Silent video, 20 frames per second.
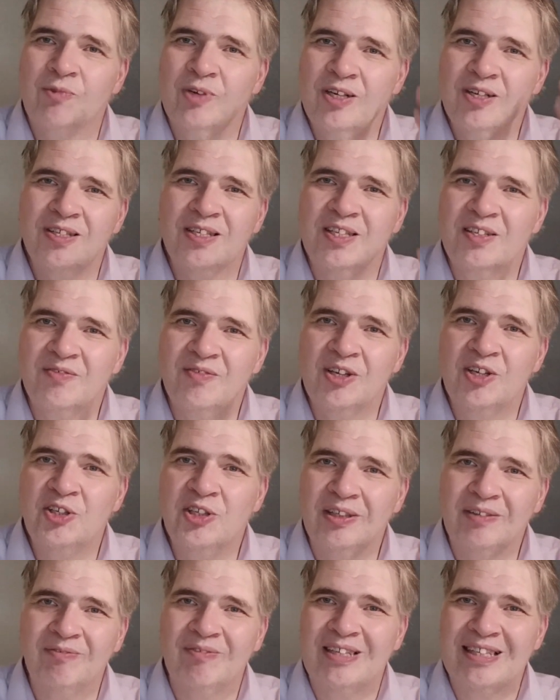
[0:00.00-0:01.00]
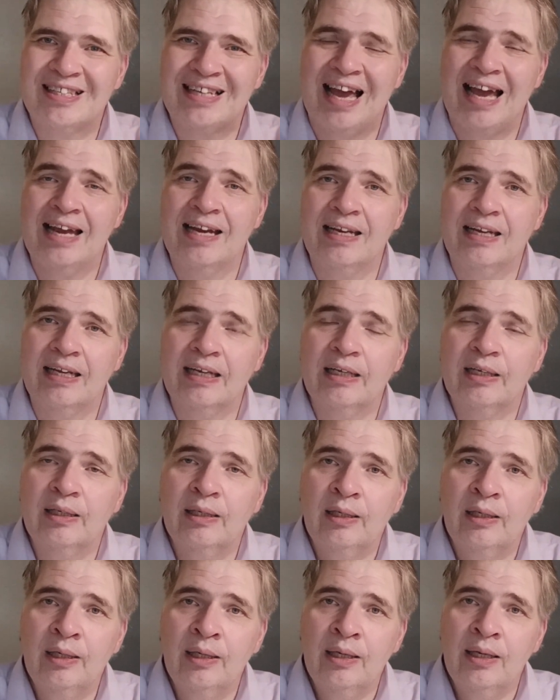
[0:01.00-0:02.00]
this vision residing?
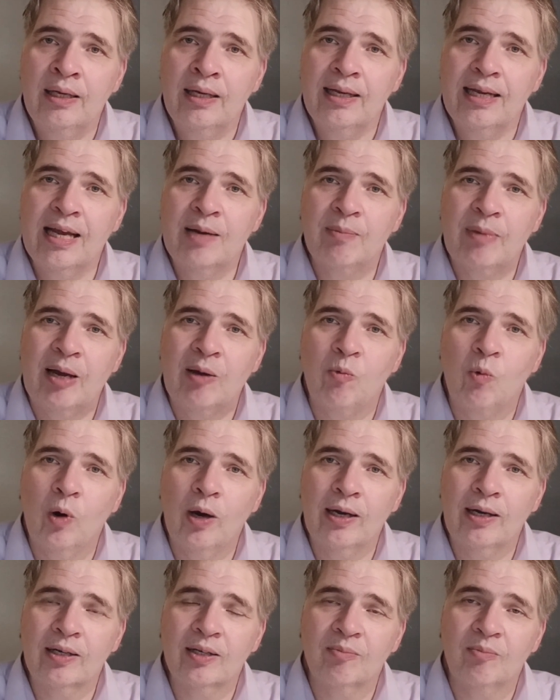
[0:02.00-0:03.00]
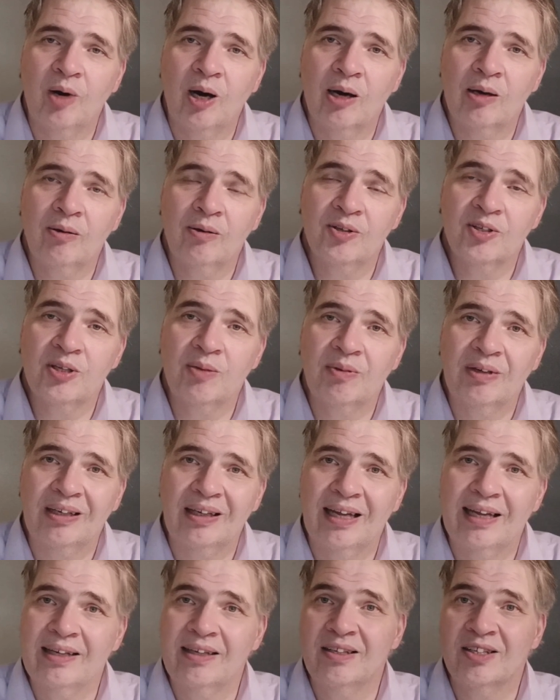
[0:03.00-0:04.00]
Am I wanting to model something
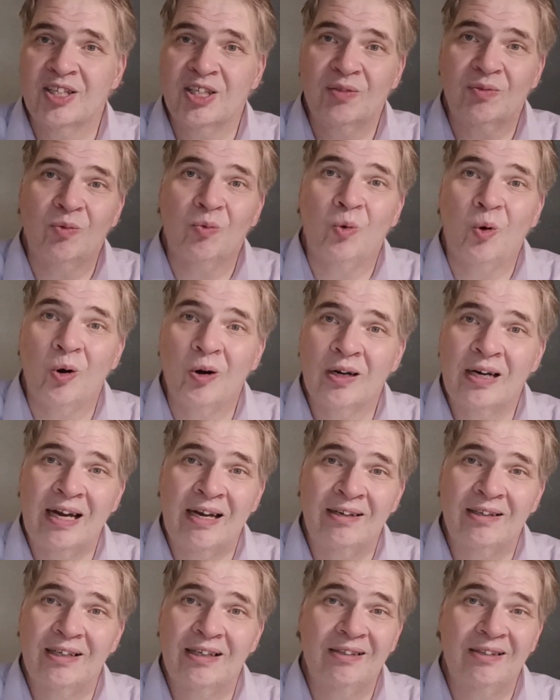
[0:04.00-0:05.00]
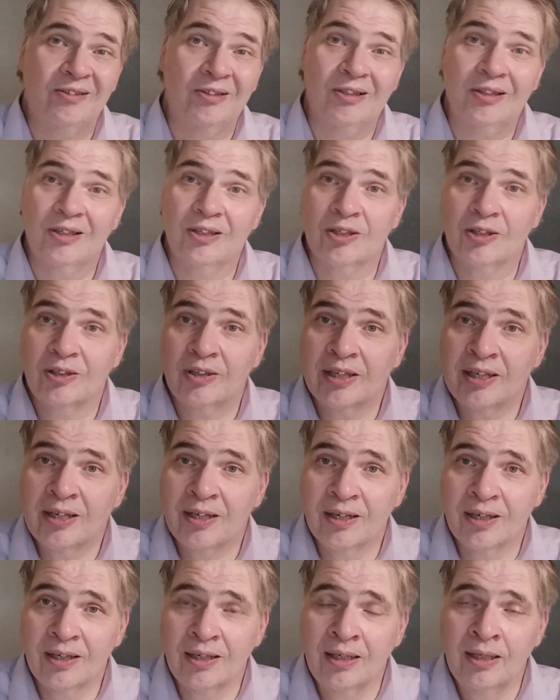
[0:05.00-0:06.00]
like Civil War era or
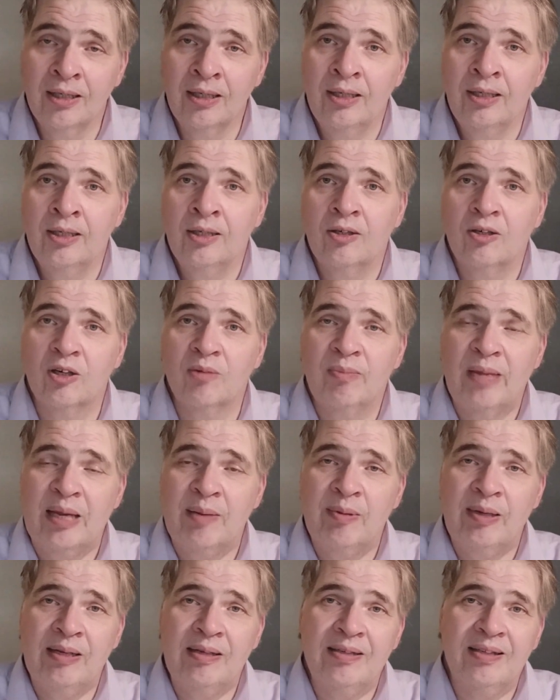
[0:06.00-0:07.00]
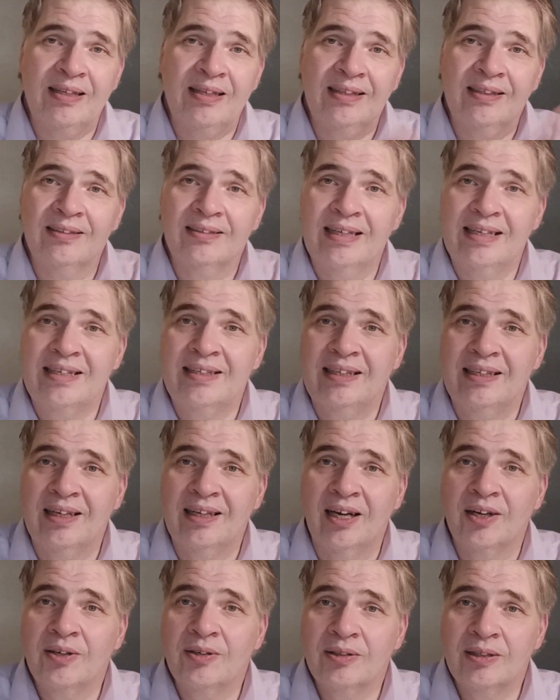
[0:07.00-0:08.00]
earlier, or maybe it's the
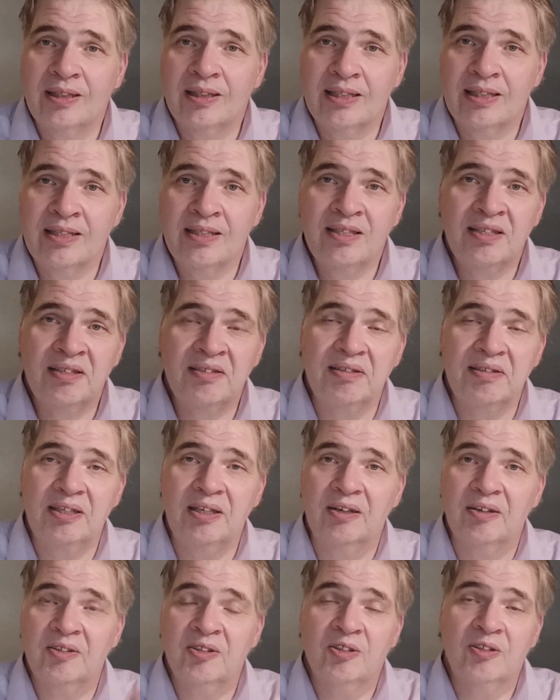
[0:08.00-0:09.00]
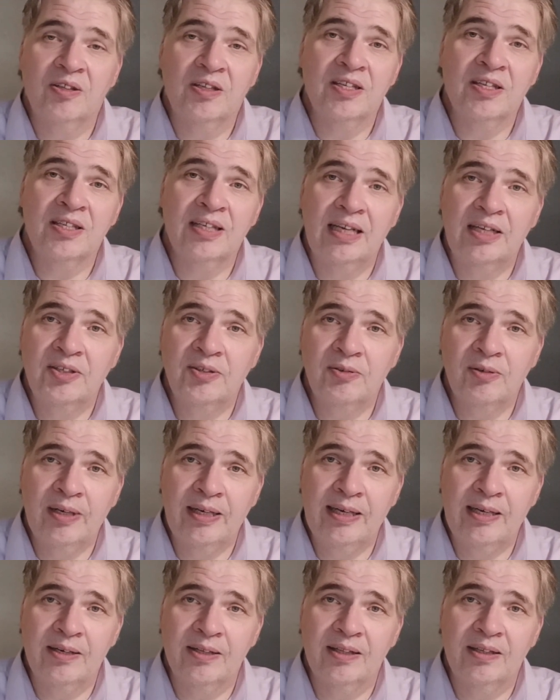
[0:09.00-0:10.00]
1800s, turn of the
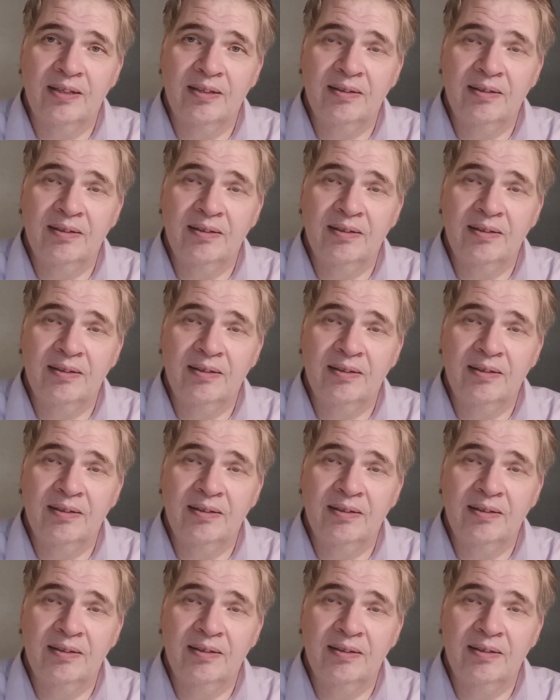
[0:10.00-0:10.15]
century into the